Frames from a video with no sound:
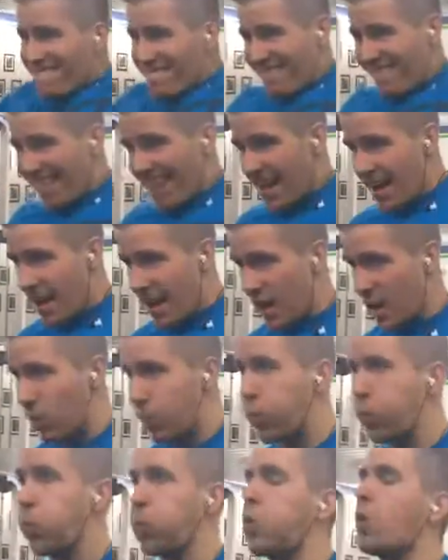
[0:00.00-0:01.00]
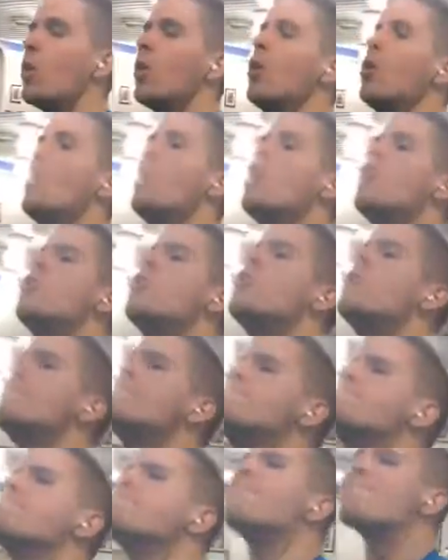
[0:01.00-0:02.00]
completely destroy them.
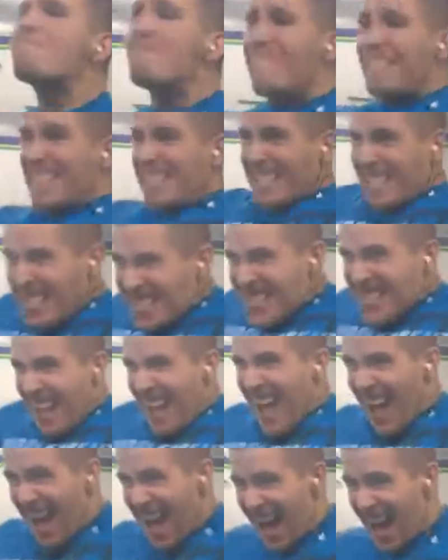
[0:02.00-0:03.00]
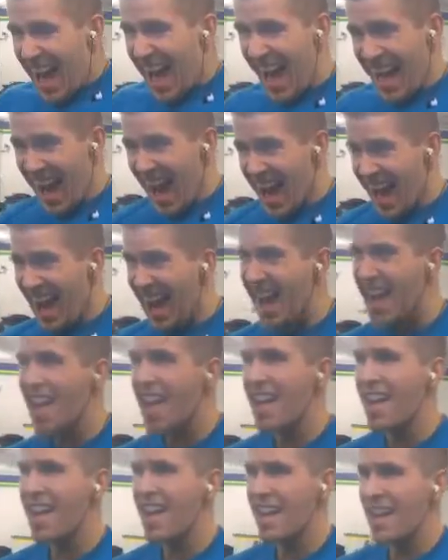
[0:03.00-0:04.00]
I pretty much go to complete failure here.
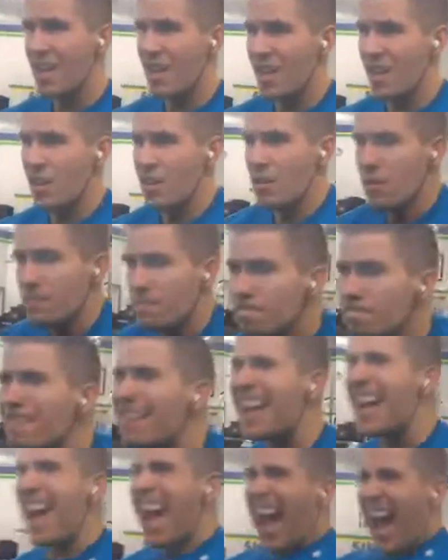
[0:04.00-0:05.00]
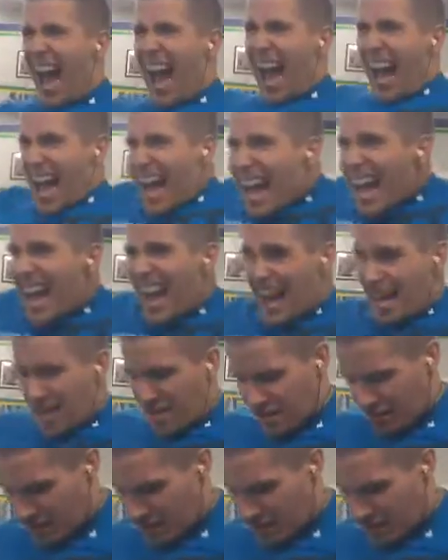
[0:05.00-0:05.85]
Wait for it, wait for it.